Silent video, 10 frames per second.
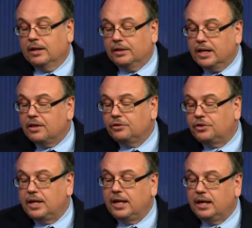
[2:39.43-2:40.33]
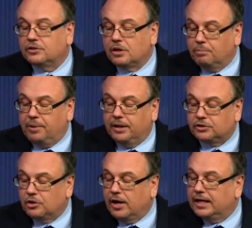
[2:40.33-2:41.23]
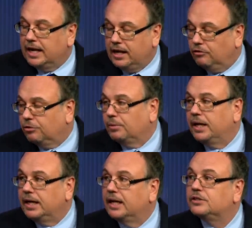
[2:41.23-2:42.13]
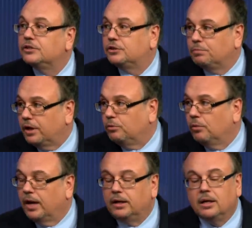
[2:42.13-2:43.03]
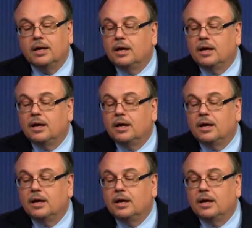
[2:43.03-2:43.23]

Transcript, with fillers: The other thing is Pitt's on an 8-3 against the spread run.